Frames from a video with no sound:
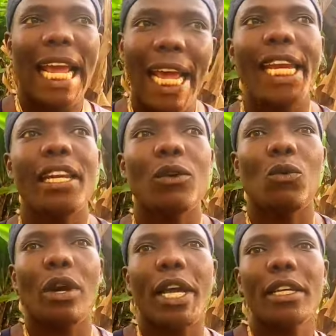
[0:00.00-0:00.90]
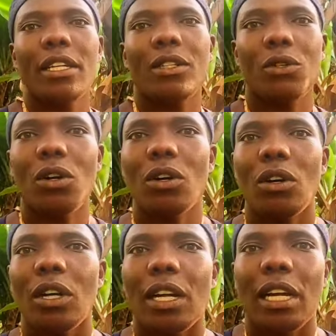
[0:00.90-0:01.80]
anyway you know
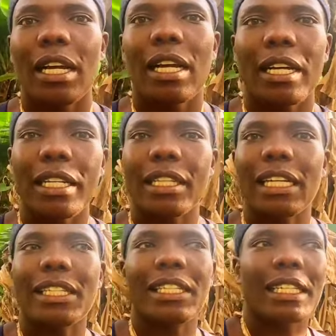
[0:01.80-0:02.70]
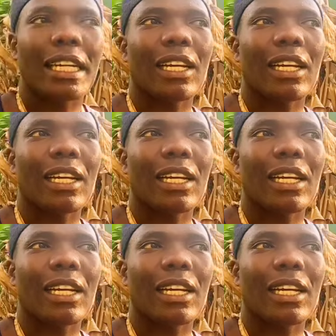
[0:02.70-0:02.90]
that